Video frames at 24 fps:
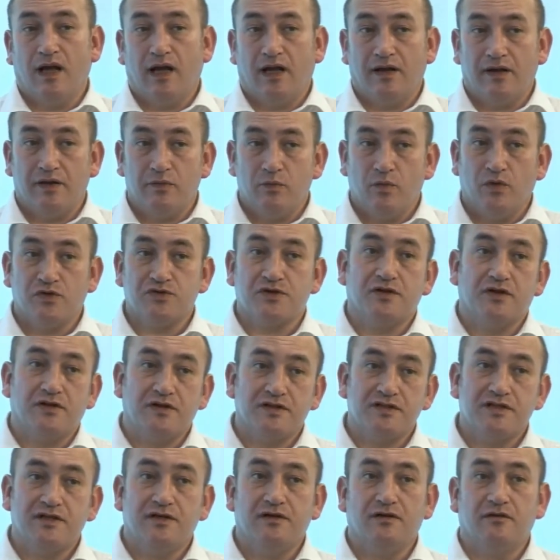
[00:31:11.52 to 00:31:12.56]
it wasn't
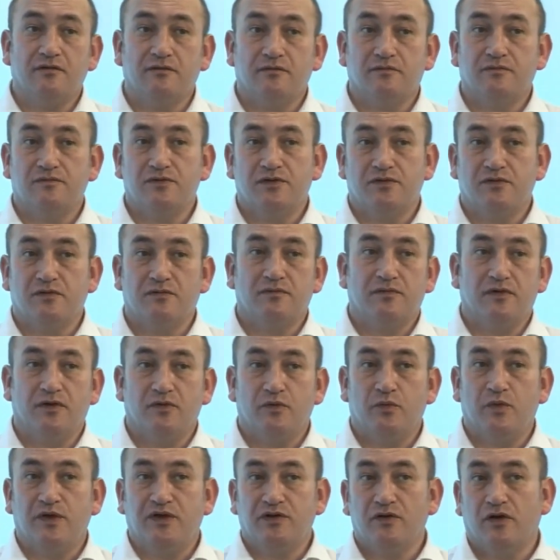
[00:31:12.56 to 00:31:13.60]
until
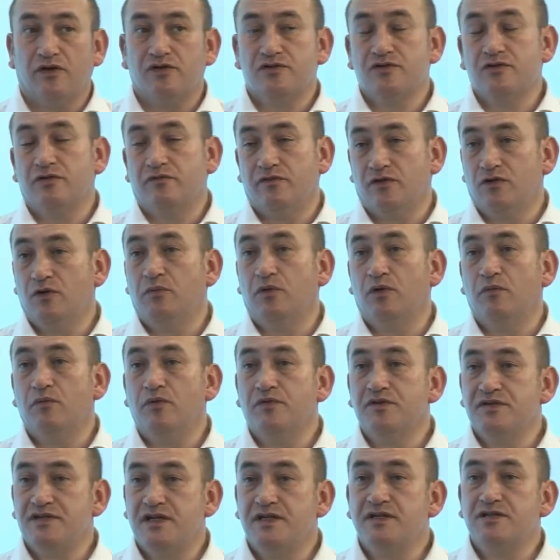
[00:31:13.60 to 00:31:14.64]
we'd got a couple of
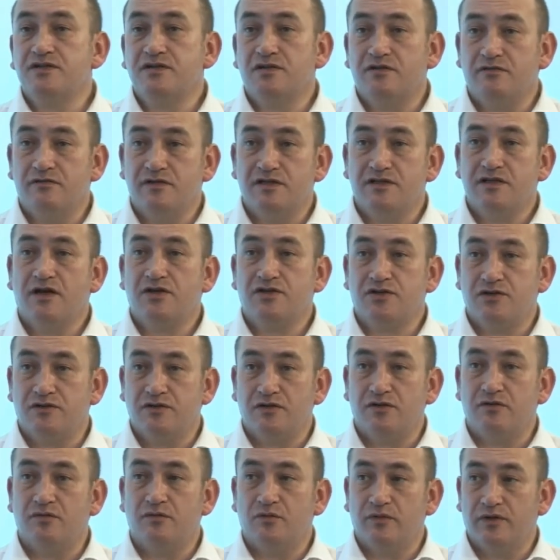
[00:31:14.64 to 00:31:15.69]
months into the
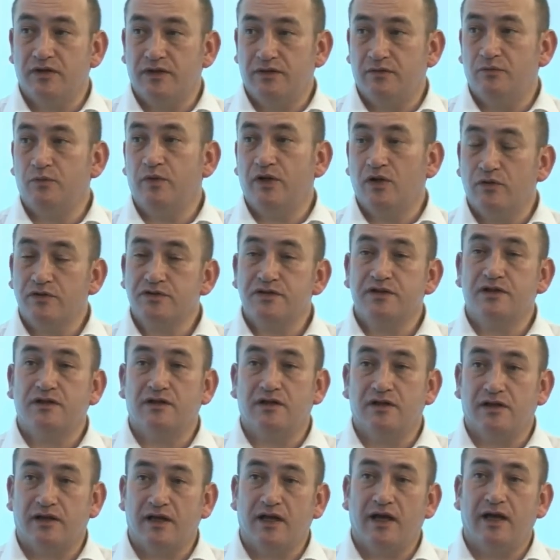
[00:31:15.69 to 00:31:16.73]
recession that we looked at
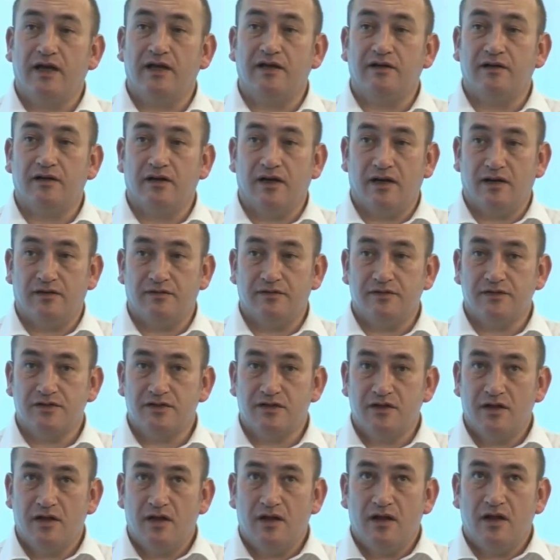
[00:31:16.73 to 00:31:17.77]
it again,
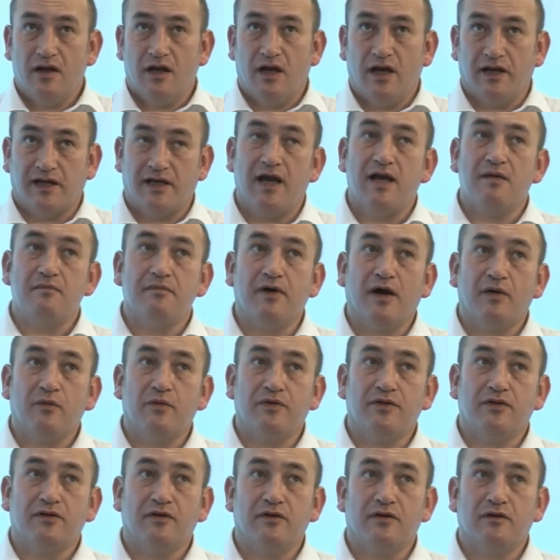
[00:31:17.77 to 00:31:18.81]
and I came back
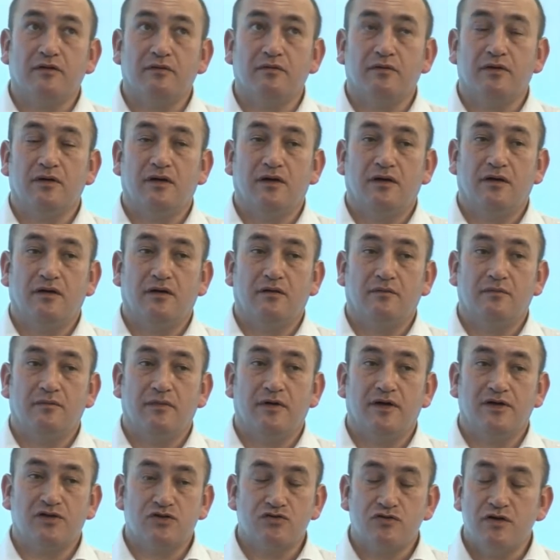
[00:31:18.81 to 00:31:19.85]
with
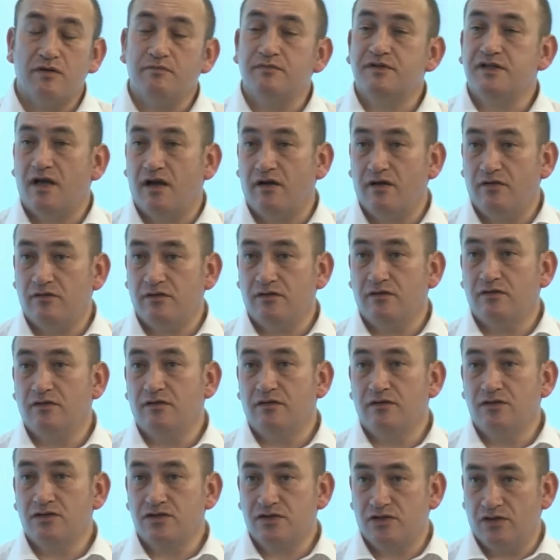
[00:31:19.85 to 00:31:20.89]
a trimmed down
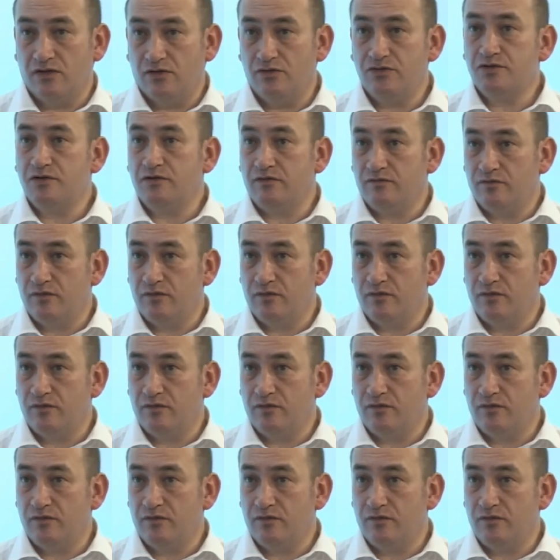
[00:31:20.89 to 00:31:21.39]
solution